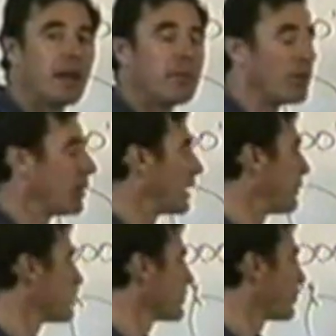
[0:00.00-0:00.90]
But what
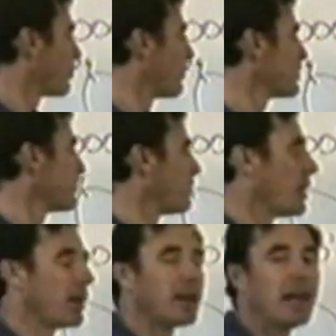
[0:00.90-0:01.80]
happens with the Robinson
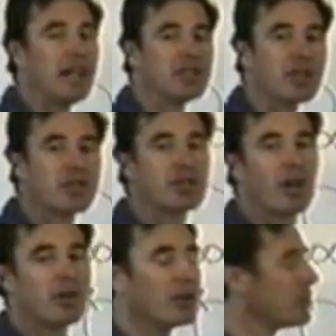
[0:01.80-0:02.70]
pilot, he's got so
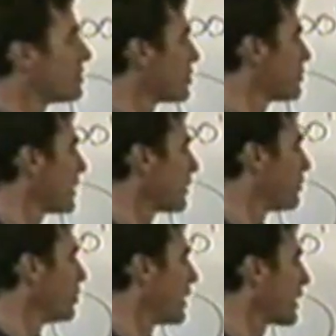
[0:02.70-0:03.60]
used to just being able to
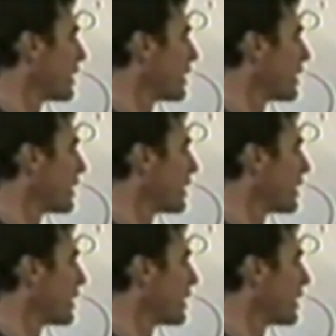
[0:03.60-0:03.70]
pull that